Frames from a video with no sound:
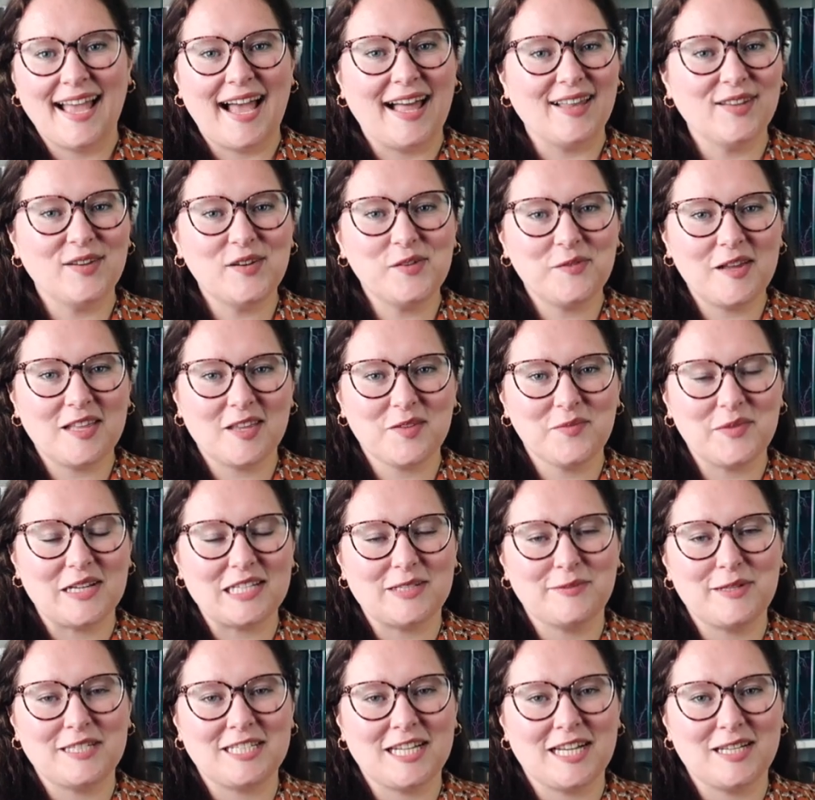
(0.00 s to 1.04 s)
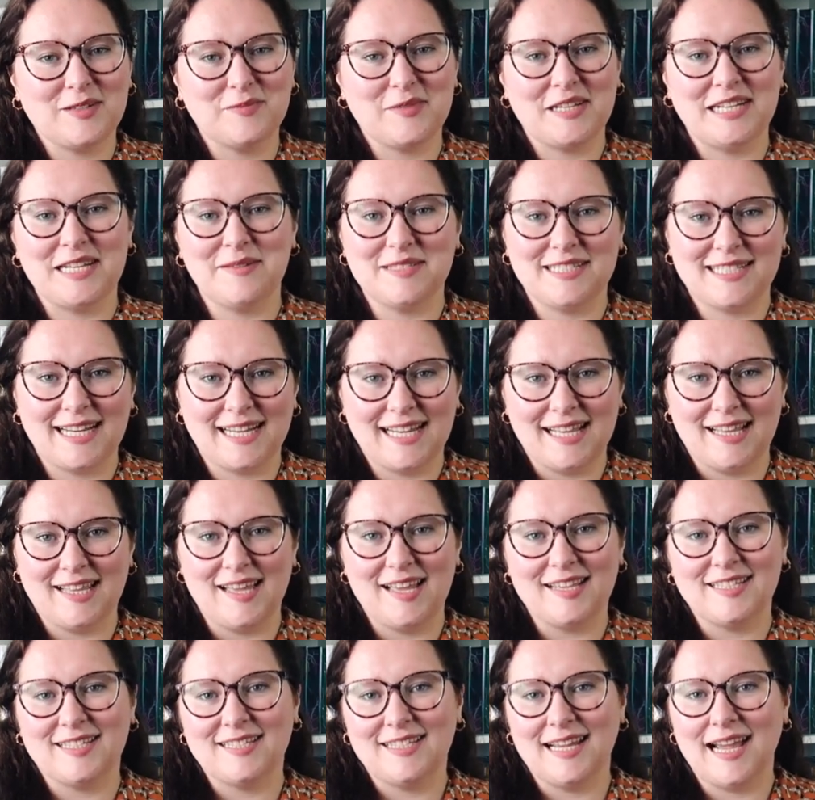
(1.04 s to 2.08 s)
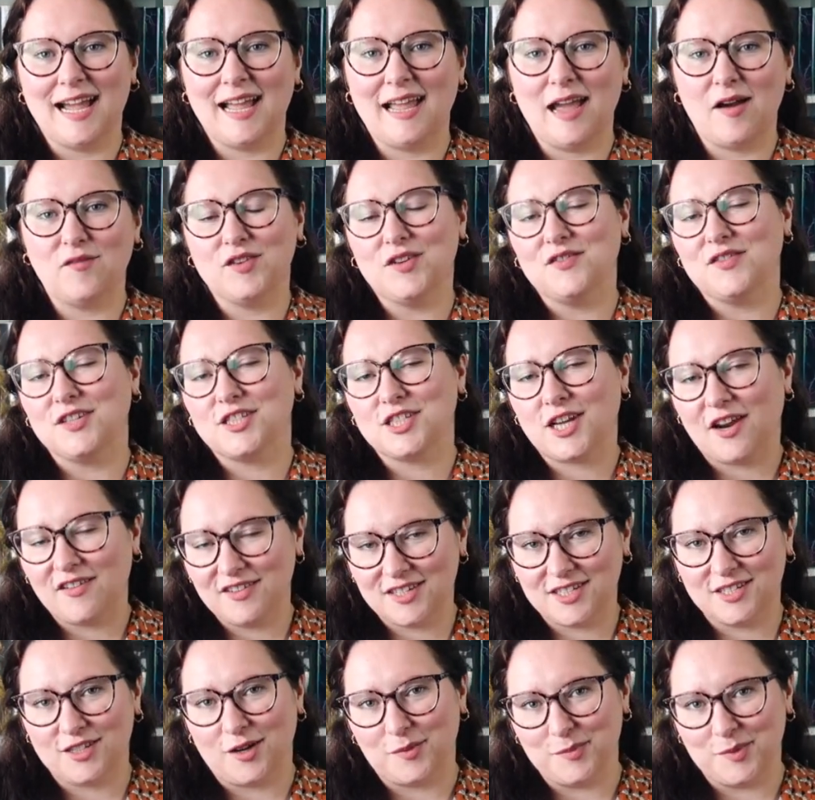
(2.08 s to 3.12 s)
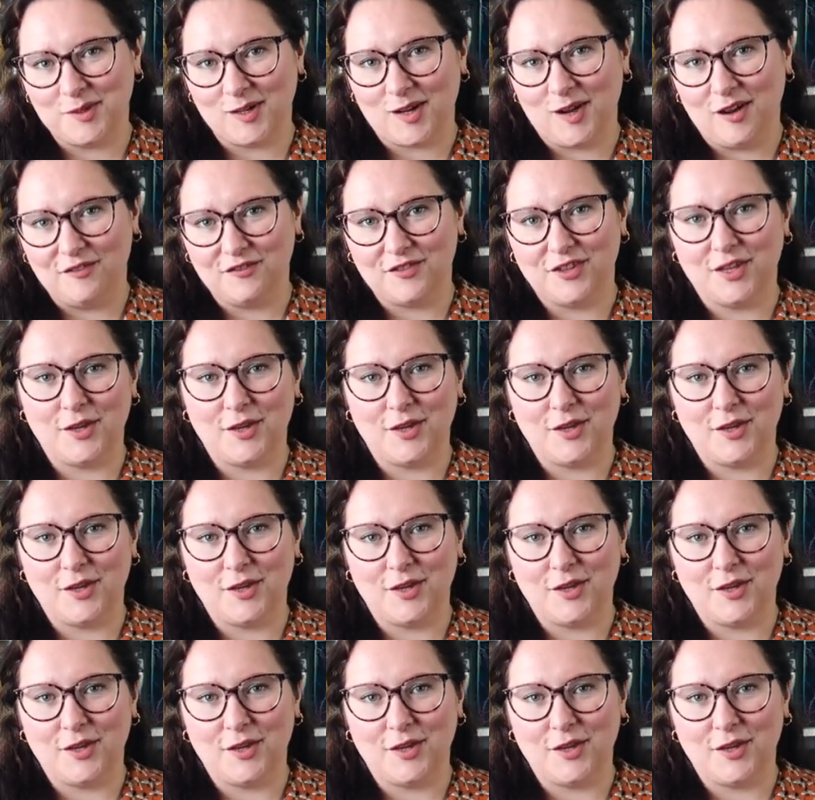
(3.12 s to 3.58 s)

Hello, welcome back to my channel. My name is Danielea and today I have another charity shop book haul for